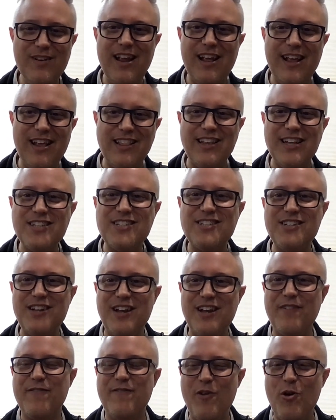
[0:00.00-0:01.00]

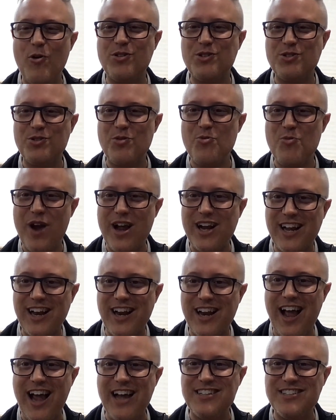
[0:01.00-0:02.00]
listening folks are
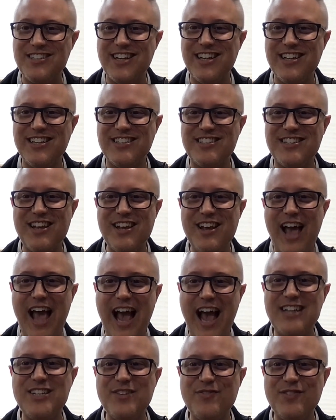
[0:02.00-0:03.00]
recognizing is
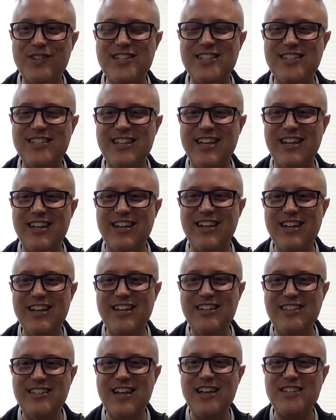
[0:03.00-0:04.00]
active listening
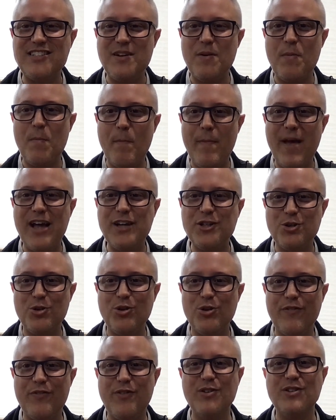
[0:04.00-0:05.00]
doesn't measure
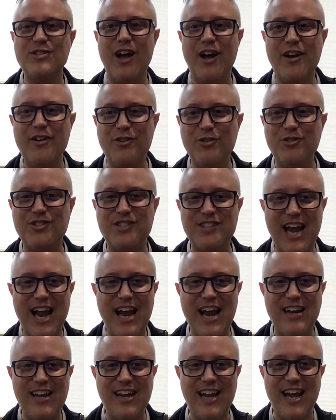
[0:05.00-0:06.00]
if there's
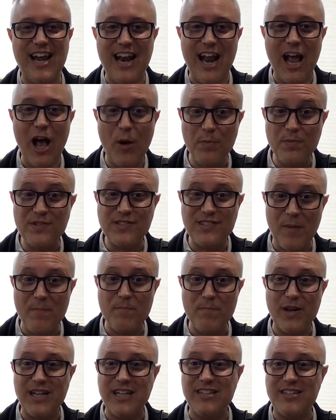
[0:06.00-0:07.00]
understanding. It helps
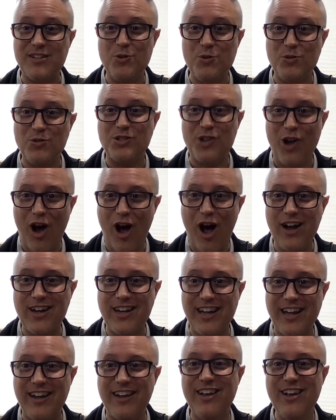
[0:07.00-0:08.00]
somebody who's
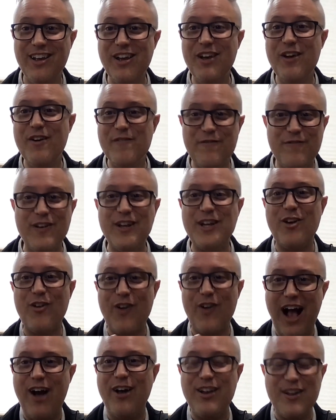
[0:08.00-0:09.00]
talking figure
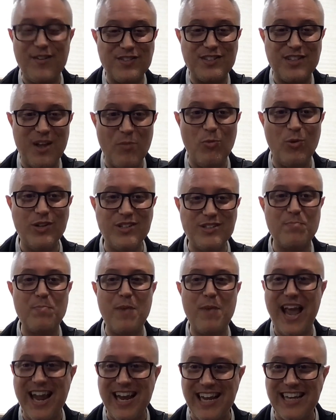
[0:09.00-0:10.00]
out if someone's
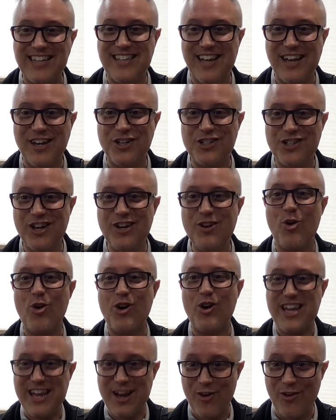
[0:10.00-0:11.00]
paying attention or
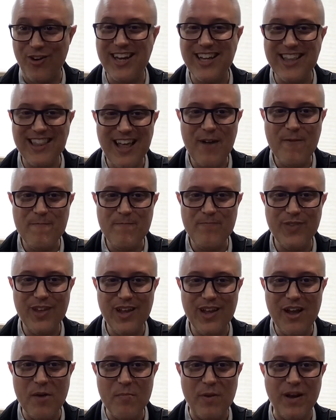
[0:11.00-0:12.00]
hearing them,
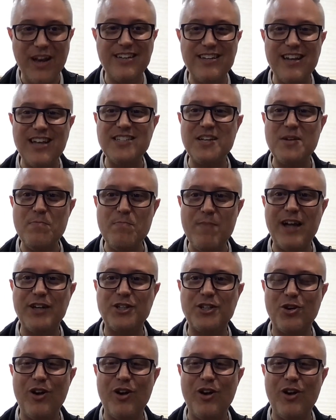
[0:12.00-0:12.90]
but it doesn't measure